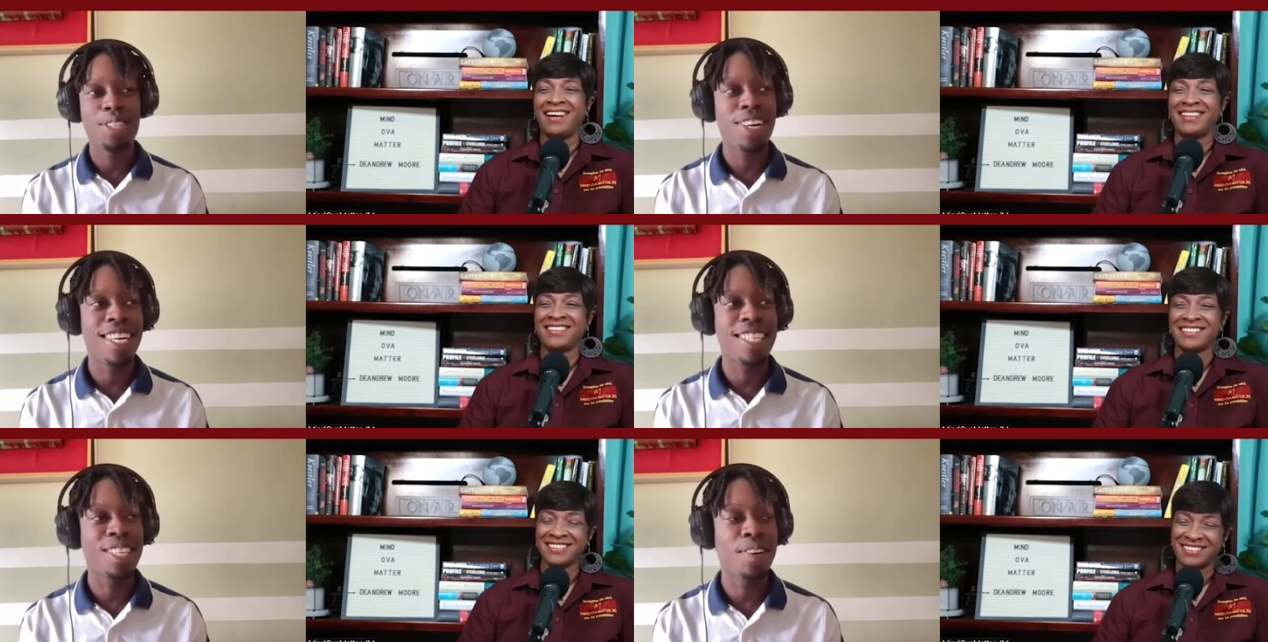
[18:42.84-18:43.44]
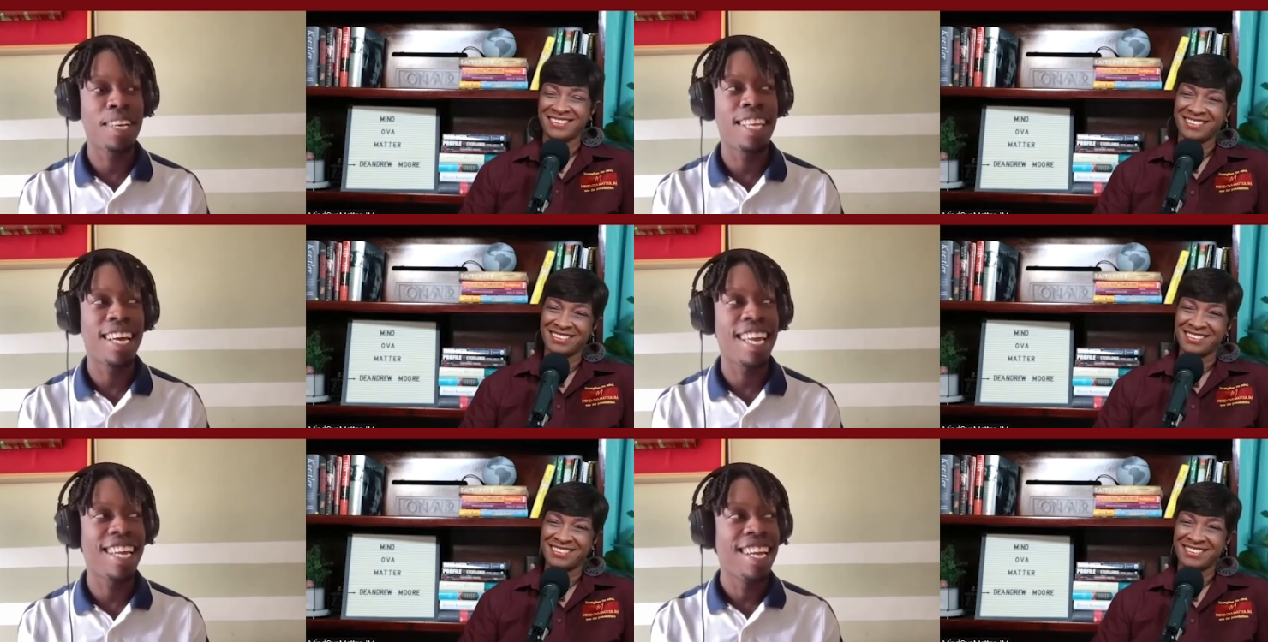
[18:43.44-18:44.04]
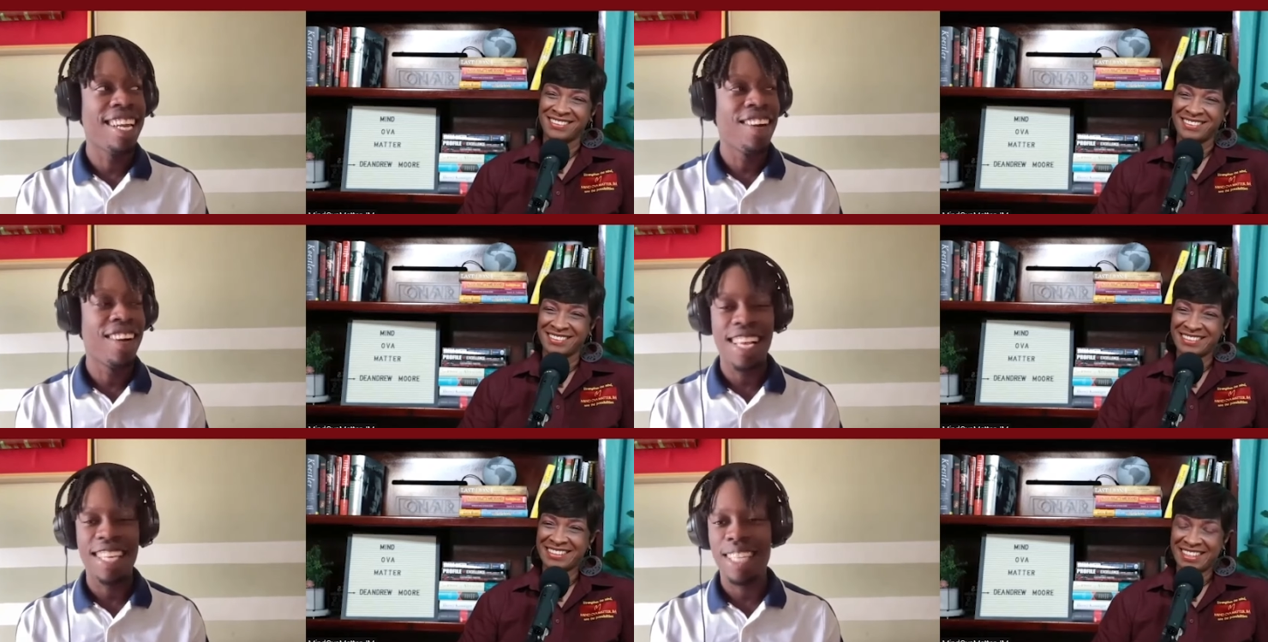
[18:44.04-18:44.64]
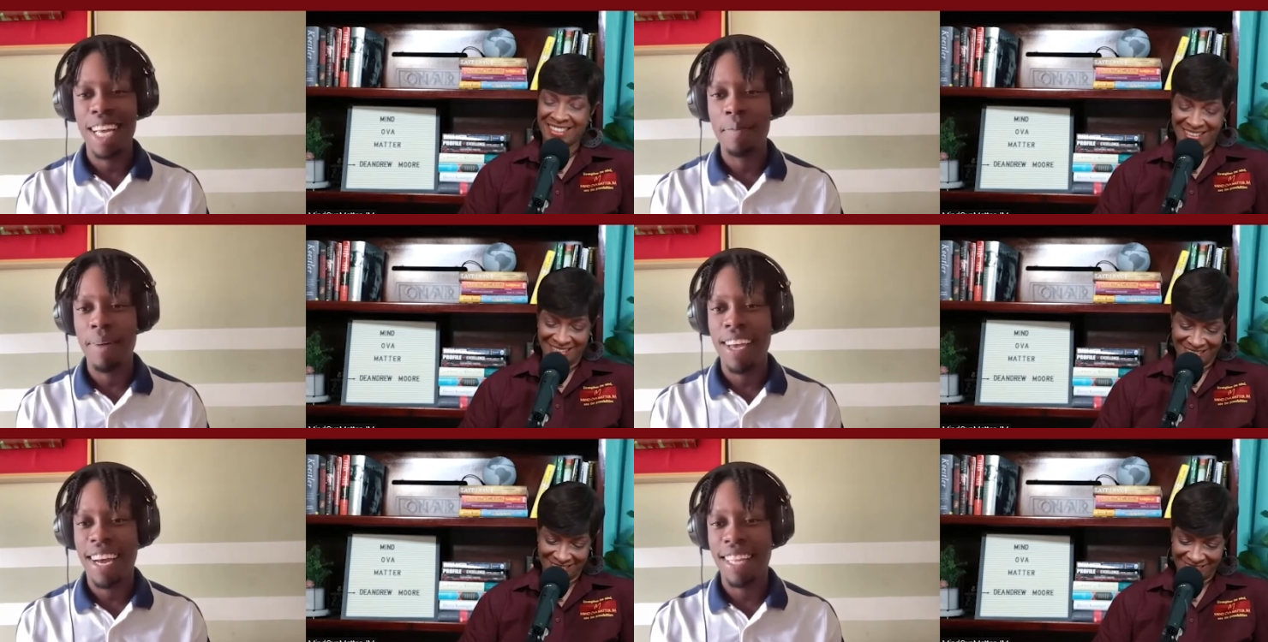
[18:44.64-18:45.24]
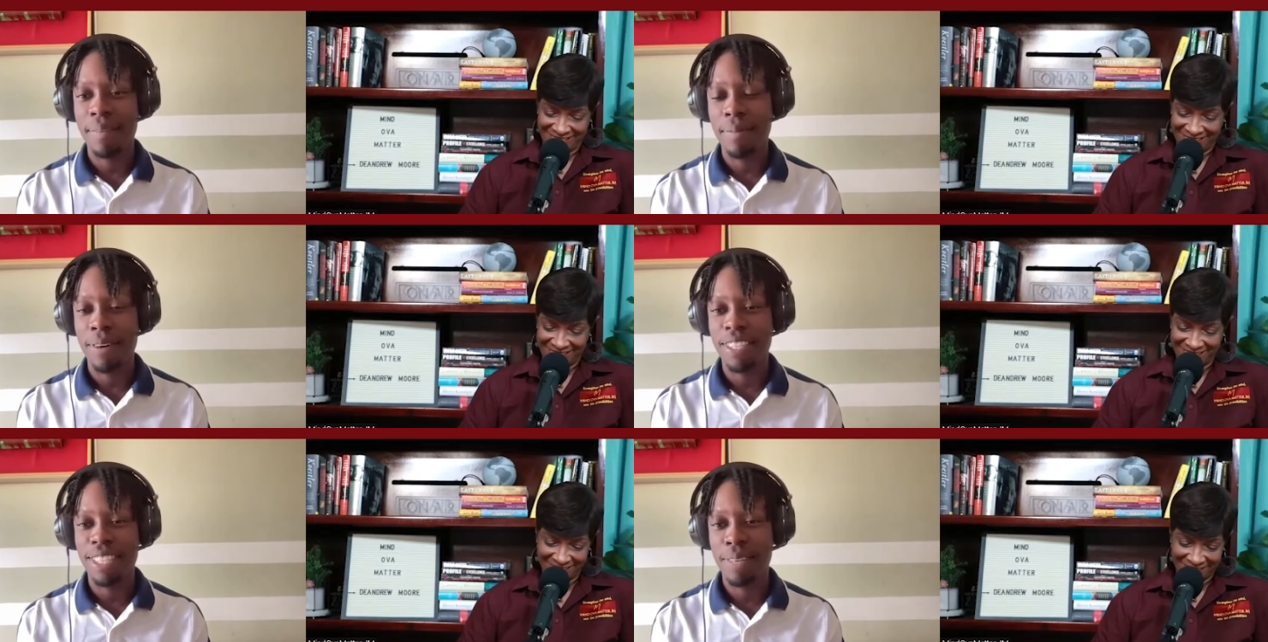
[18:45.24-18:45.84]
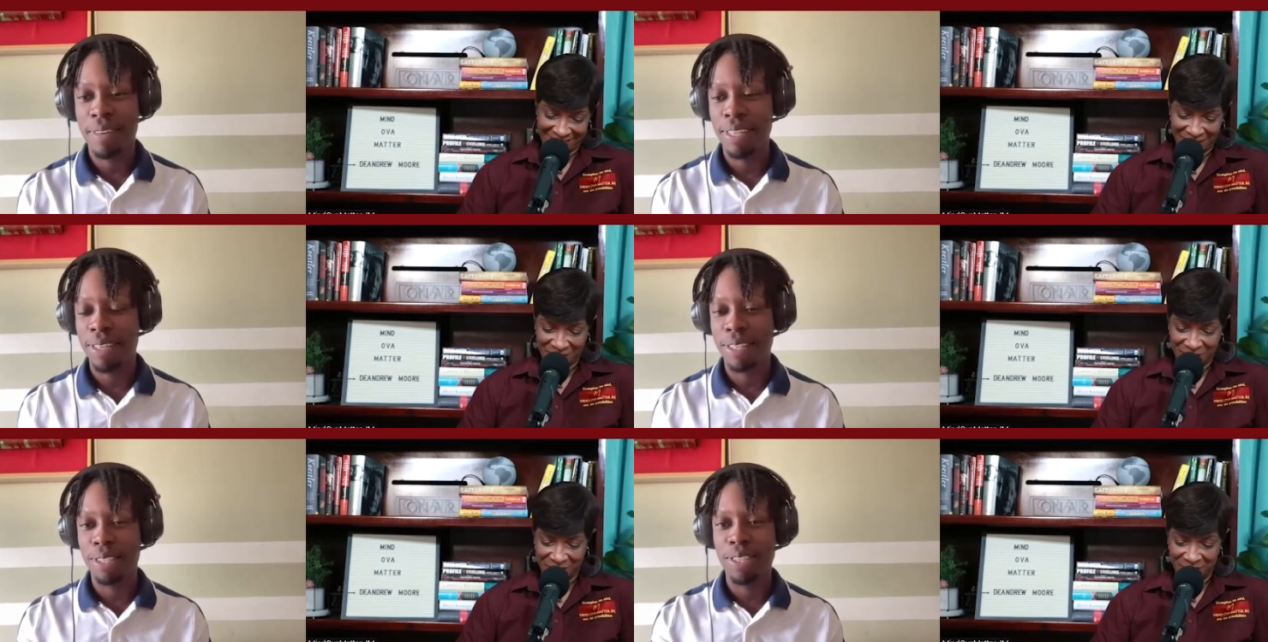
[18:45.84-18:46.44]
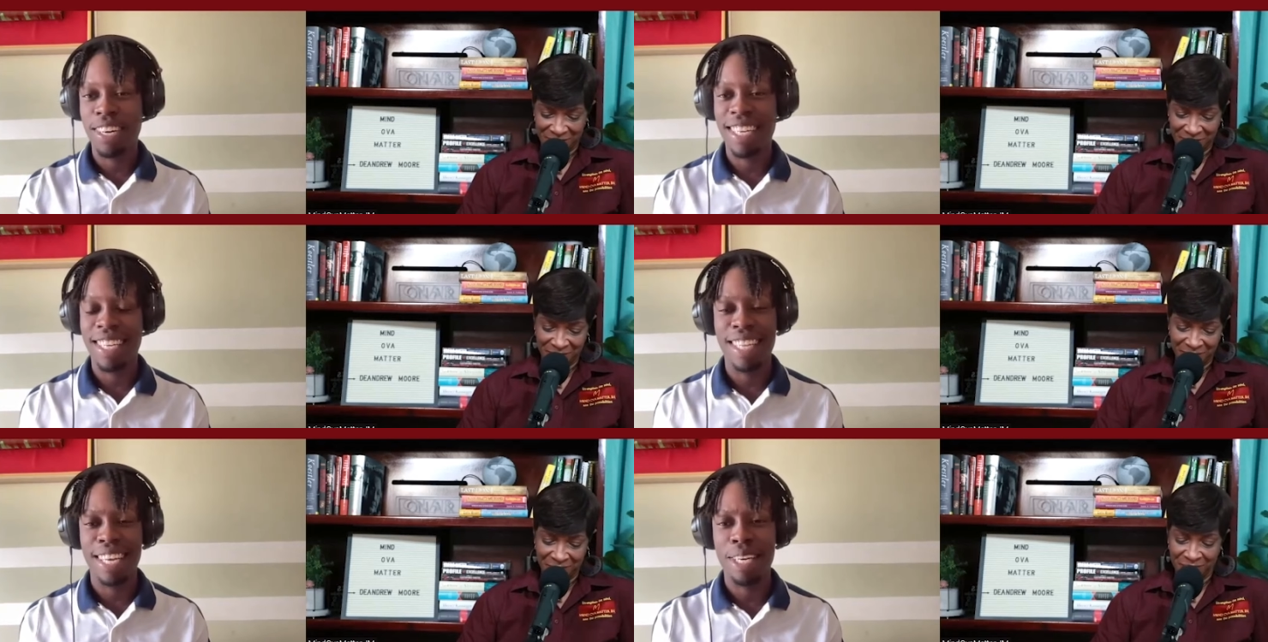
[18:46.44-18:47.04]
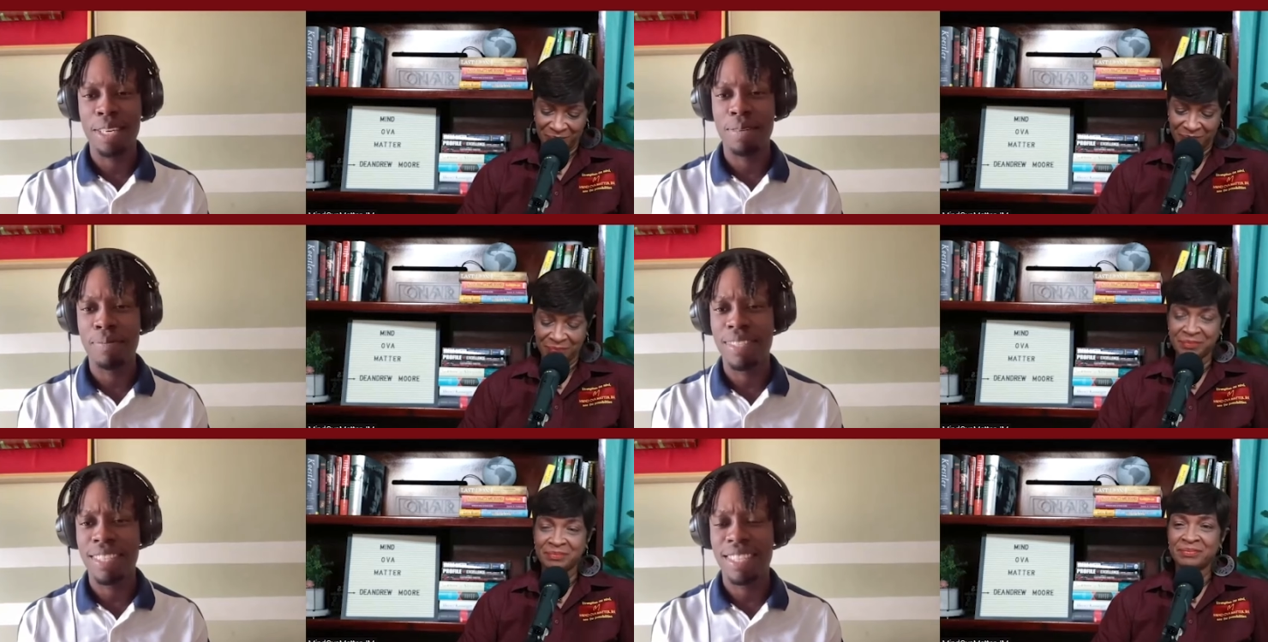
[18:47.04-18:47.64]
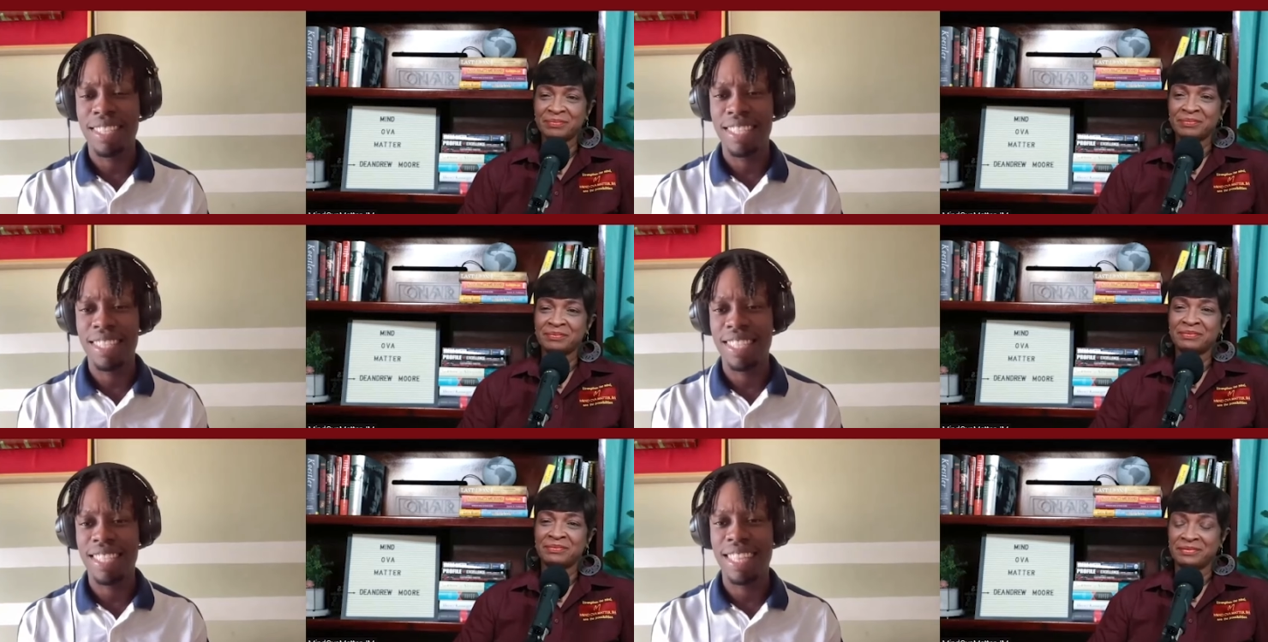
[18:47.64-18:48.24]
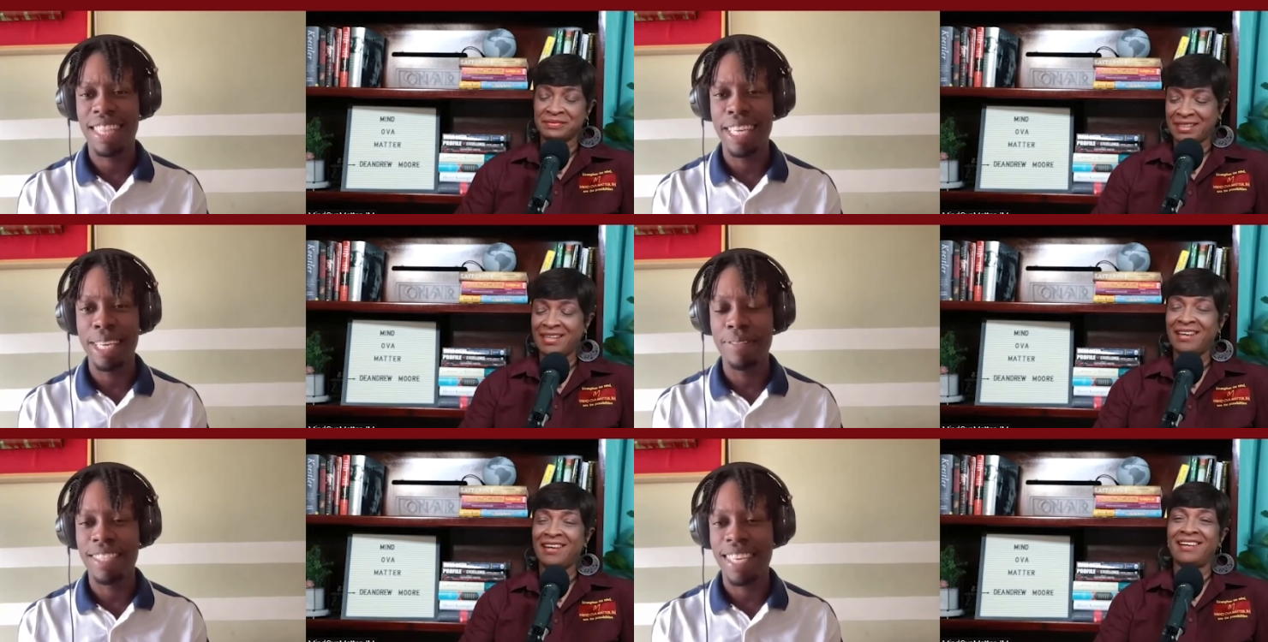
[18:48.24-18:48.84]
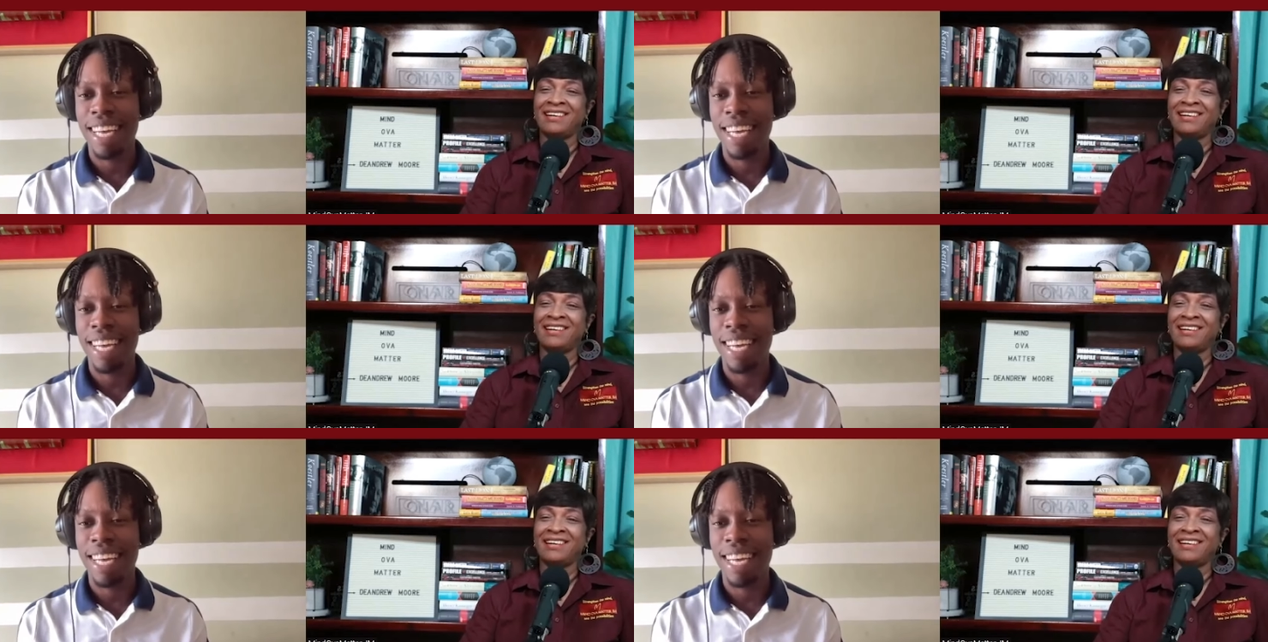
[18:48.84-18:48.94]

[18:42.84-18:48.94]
Speaker 1: draw. So when I realized that bio had a bunch of, you know, drawing um leaf yeah.